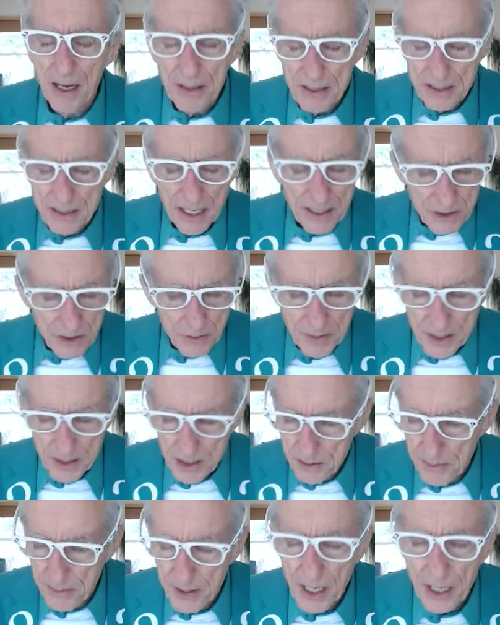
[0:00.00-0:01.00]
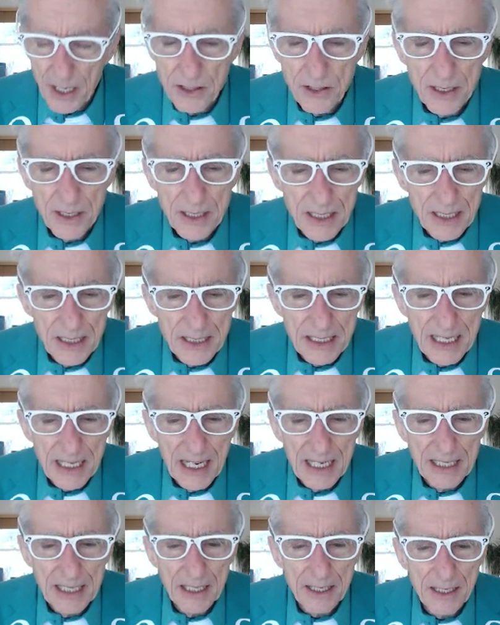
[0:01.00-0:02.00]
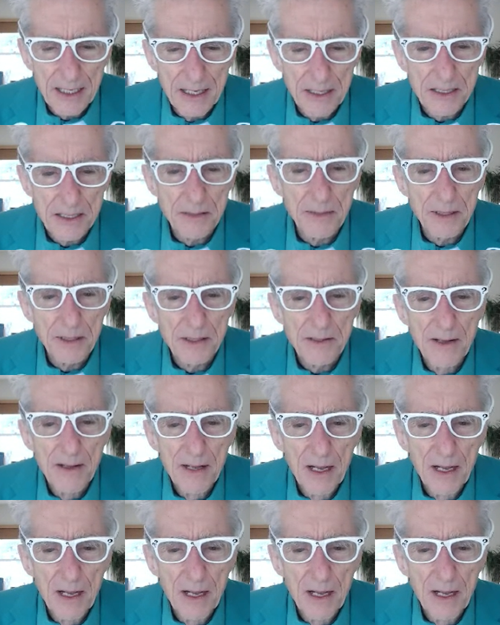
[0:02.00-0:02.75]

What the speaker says: It's not so much the production, it's getting the customers.